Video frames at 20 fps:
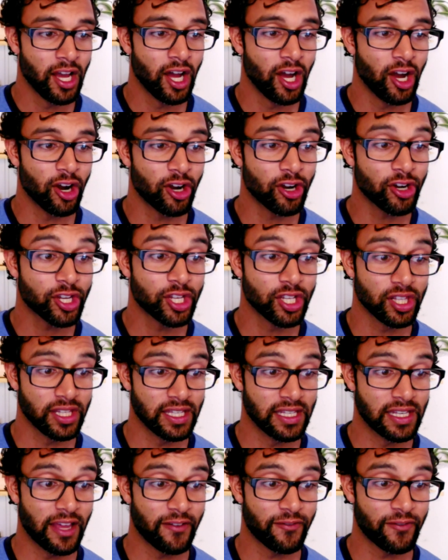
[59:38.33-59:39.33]
a
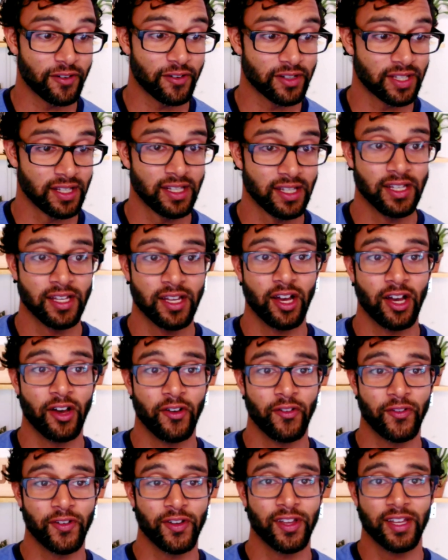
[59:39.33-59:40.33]
Herculean effort
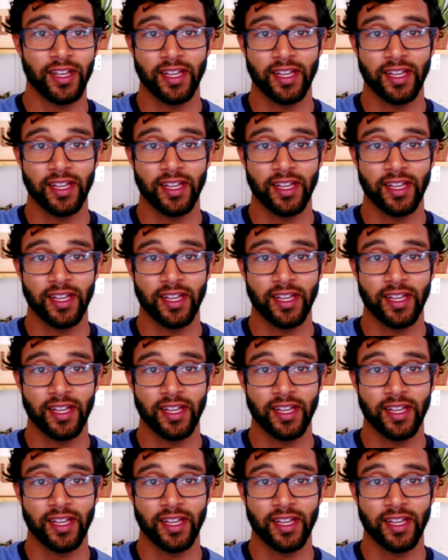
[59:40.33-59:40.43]
of